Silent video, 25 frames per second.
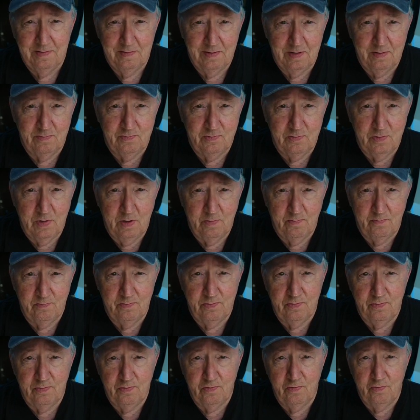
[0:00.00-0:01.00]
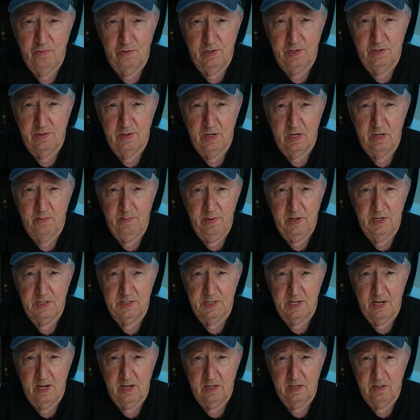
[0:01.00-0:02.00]
I'm, I'm really trying to be
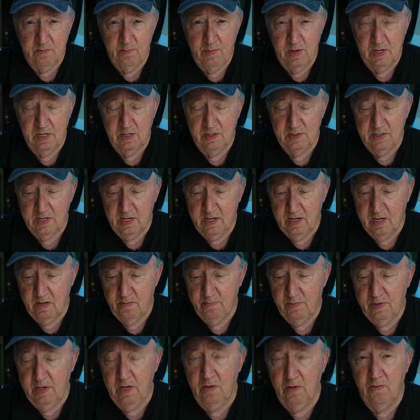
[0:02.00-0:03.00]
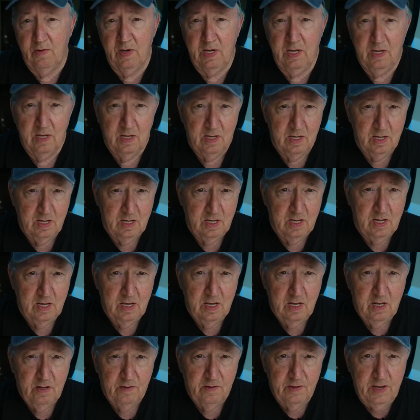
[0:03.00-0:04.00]
as nice about it as I can. But anyway,
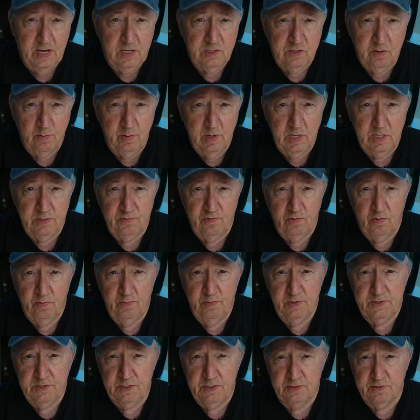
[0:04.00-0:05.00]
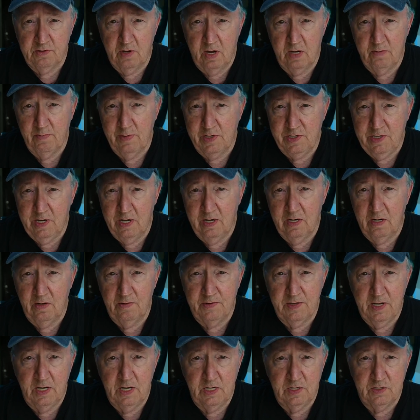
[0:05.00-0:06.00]
thanks so much for subscribing to my channel, and
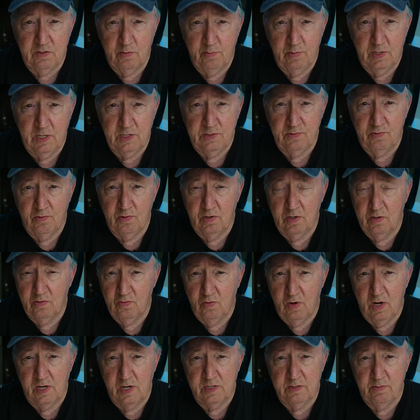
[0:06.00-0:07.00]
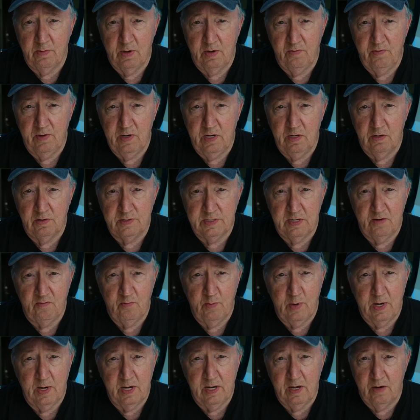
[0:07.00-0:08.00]
thanks so much for watching my videos,
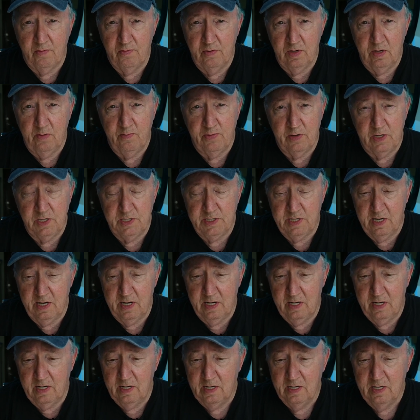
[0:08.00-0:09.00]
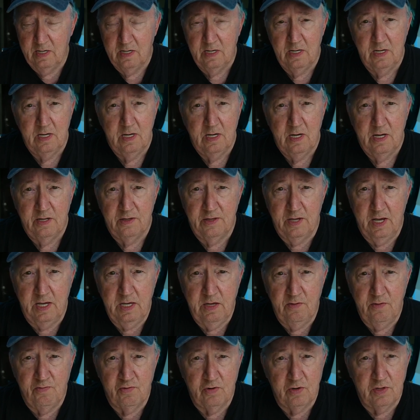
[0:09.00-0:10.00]
everybody. I really appreciate it.
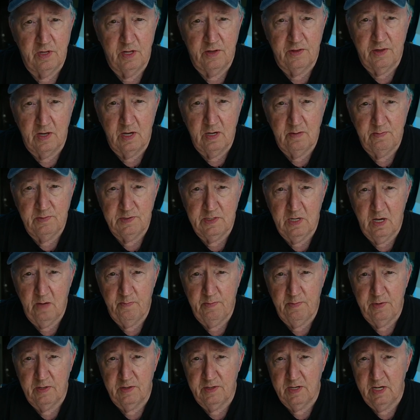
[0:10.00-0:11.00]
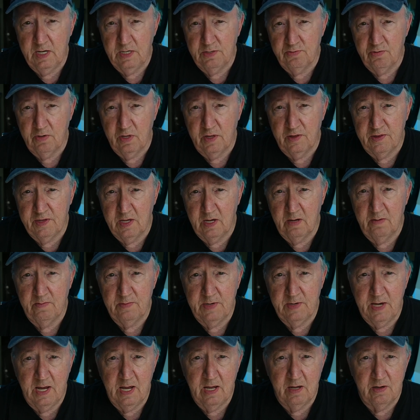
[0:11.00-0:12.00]
Thank you for the thumbs up, and thanks for the
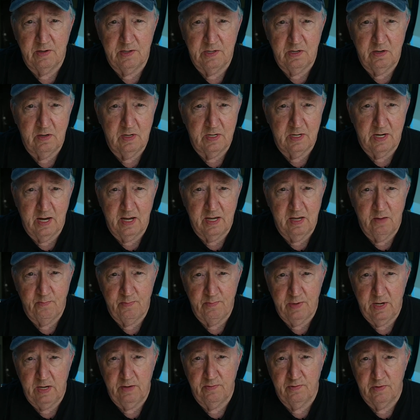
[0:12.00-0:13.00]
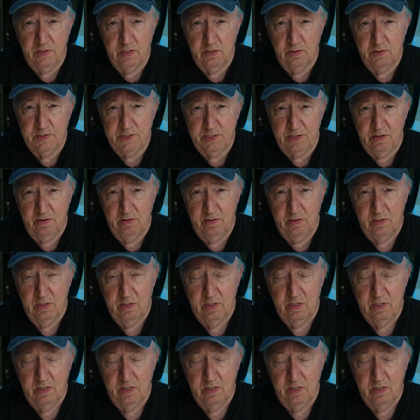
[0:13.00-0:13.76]
thumbs down, too, because I get paid for those, too.